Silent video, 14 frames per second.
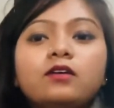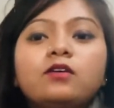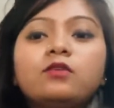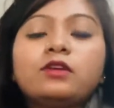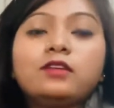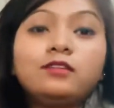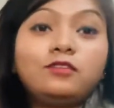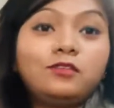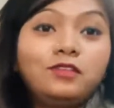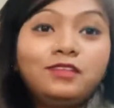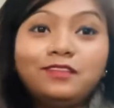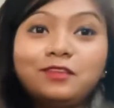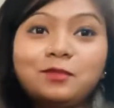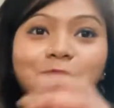okay, so
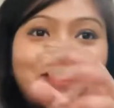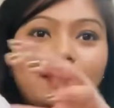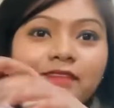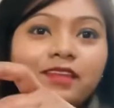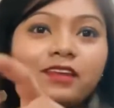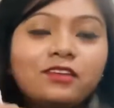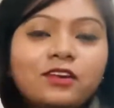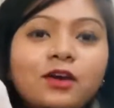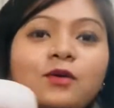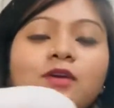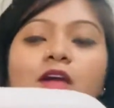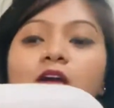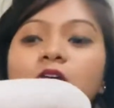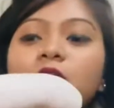this is the placenta.
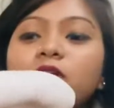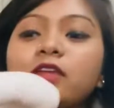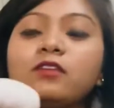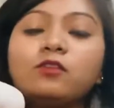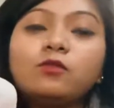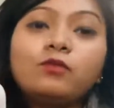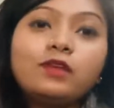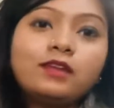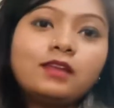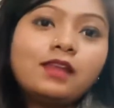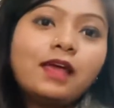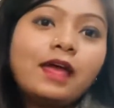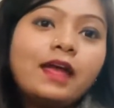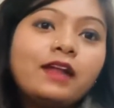Okay, so fetal
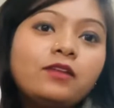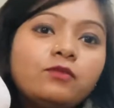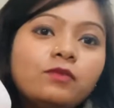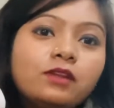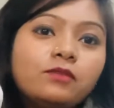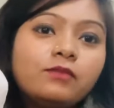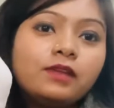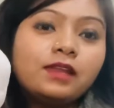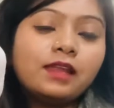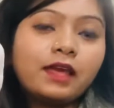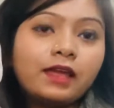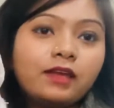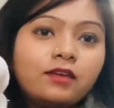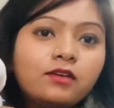head will be
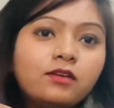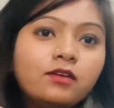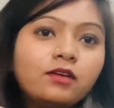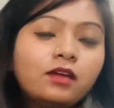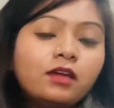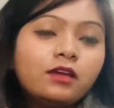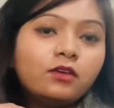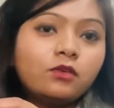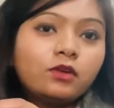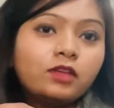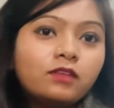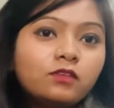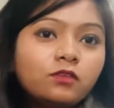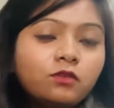like uh,
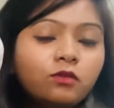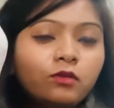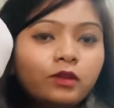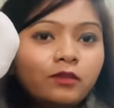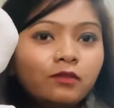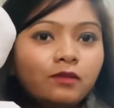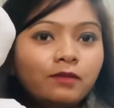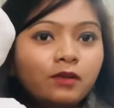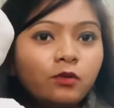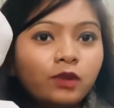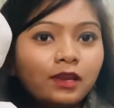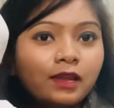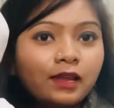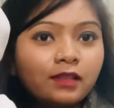okay, so it will be
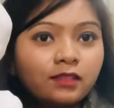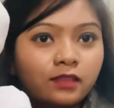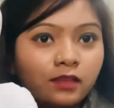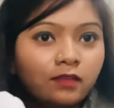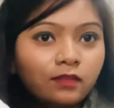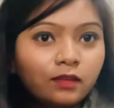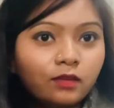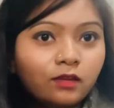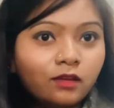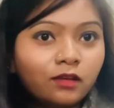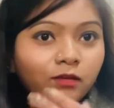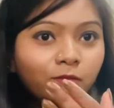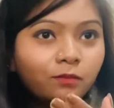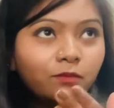going like this
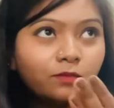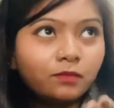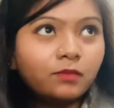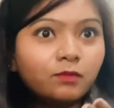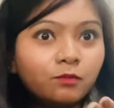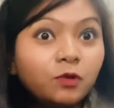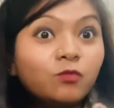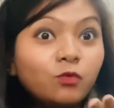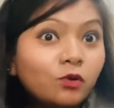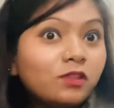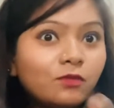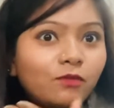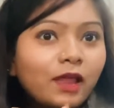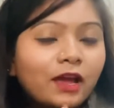uh, before
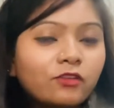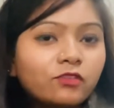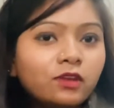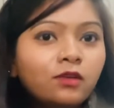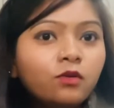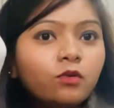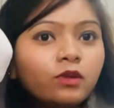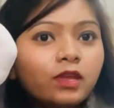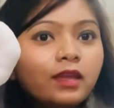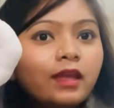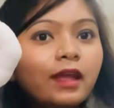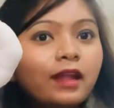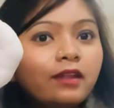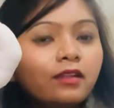the flexion. Okay,
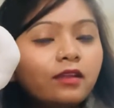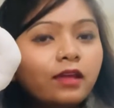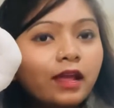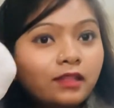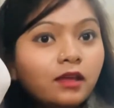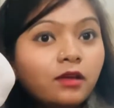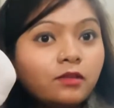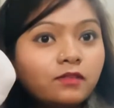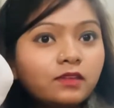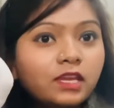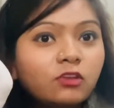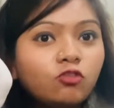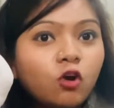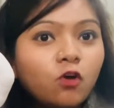and at the
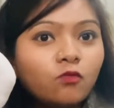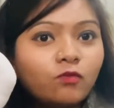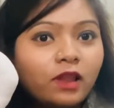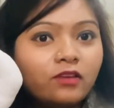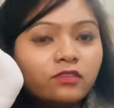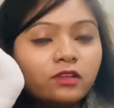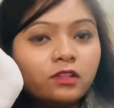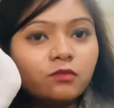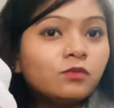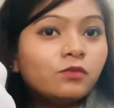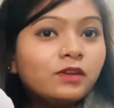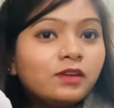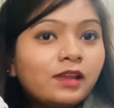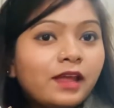stage of flexion, the
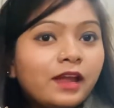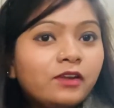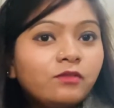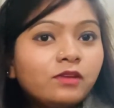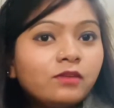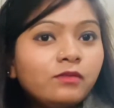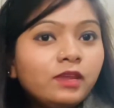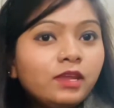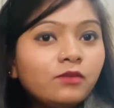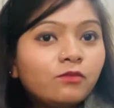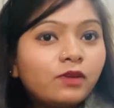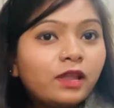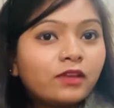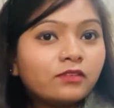fetal head will be
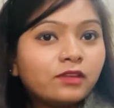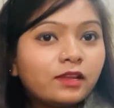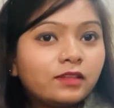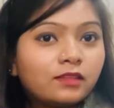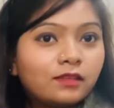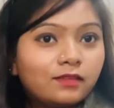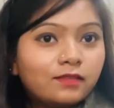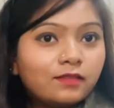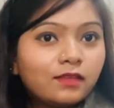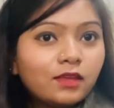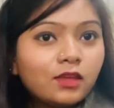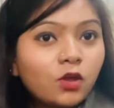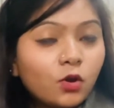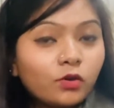flexed like this.
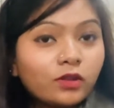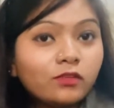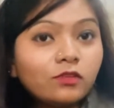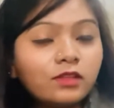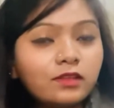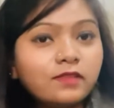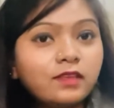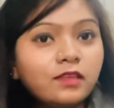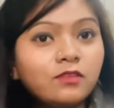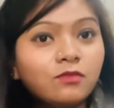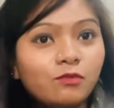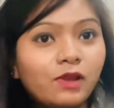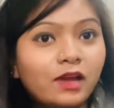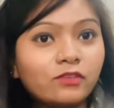Okay, so this is
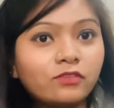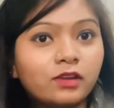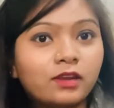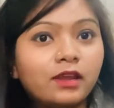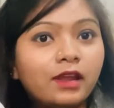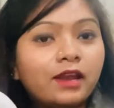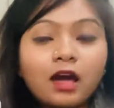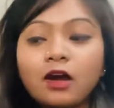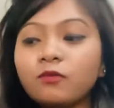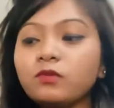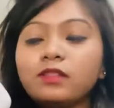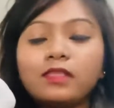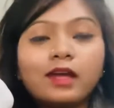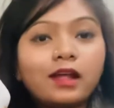flexion.
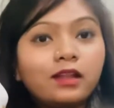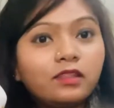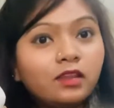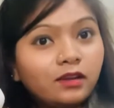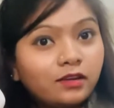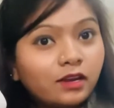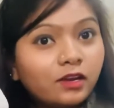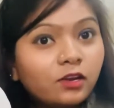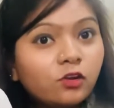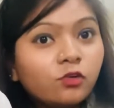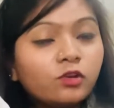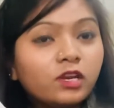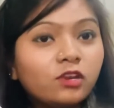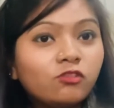After that, the internal
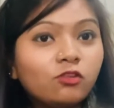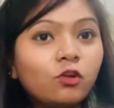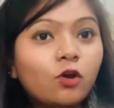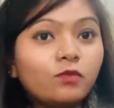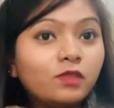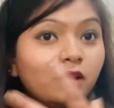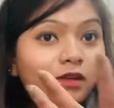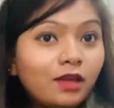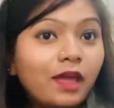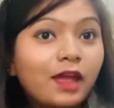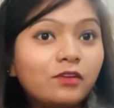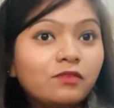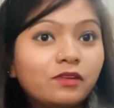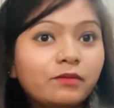rotation of the
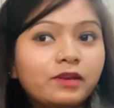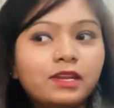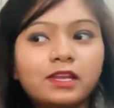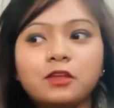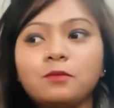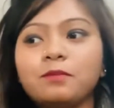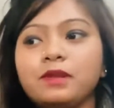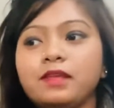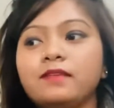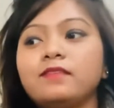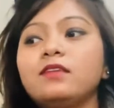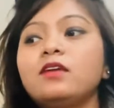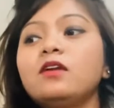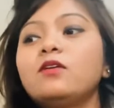head will be taking place.
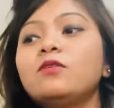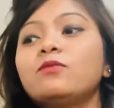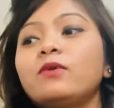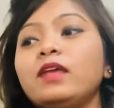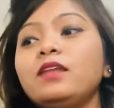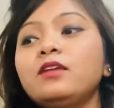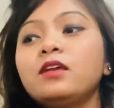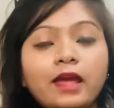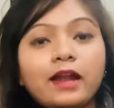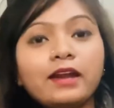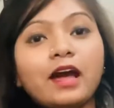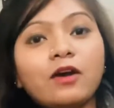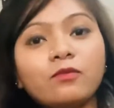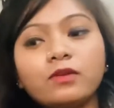Fine,
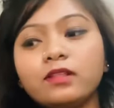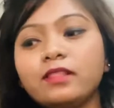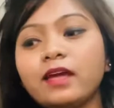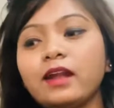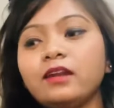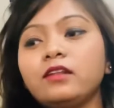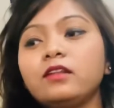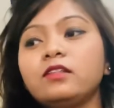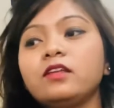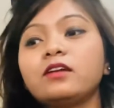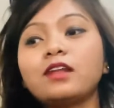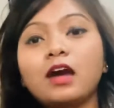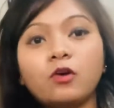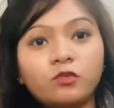and after that, the
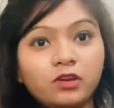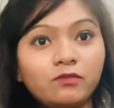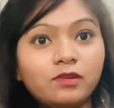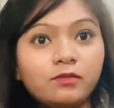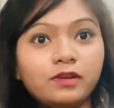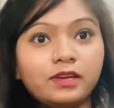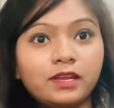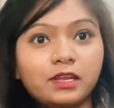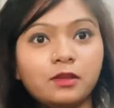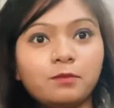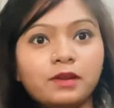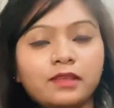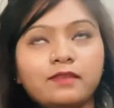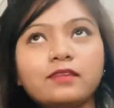crowning will be taking
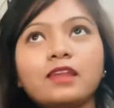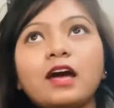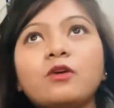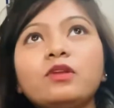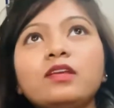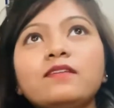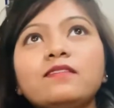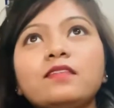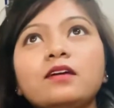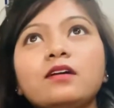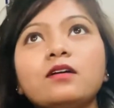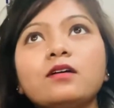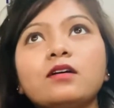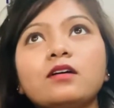place. Crowning is the
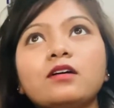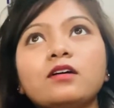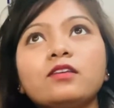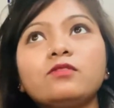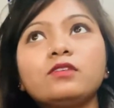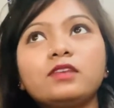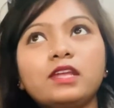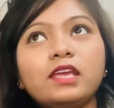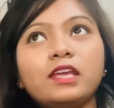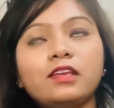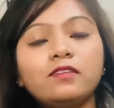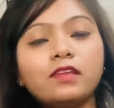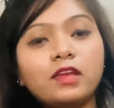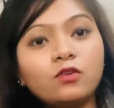uh,
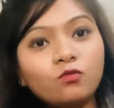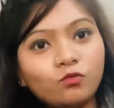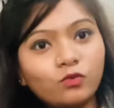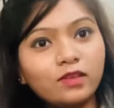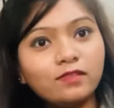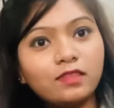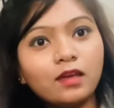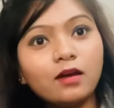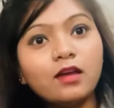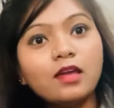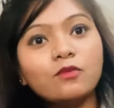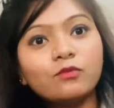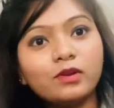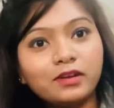stage in which the
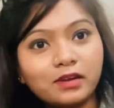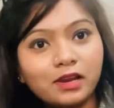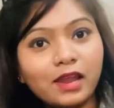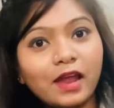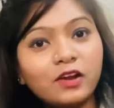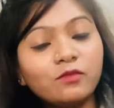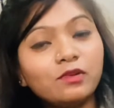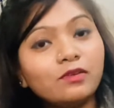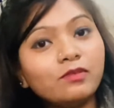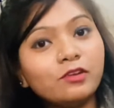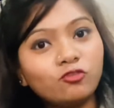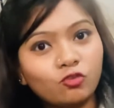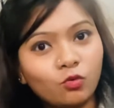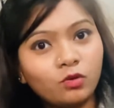fetal head will be
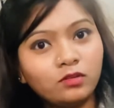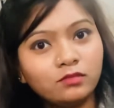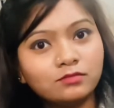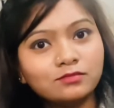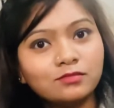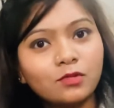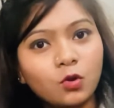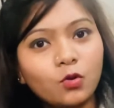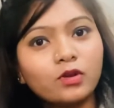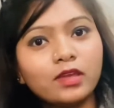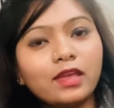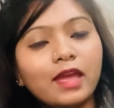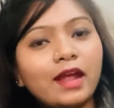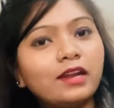shown.
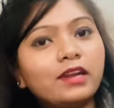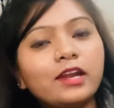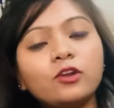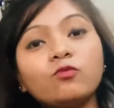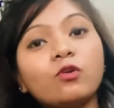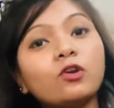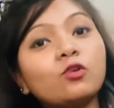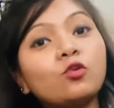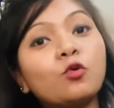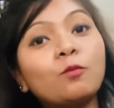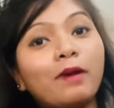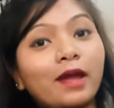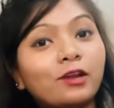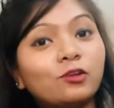Okay, and it won't go
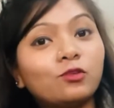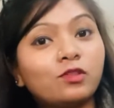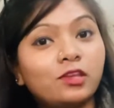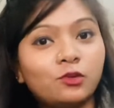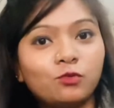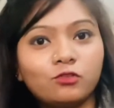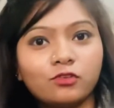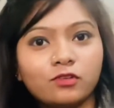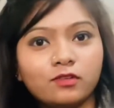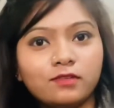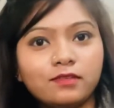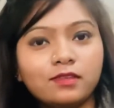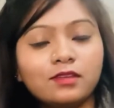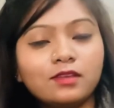back to the
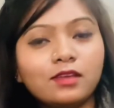uterus.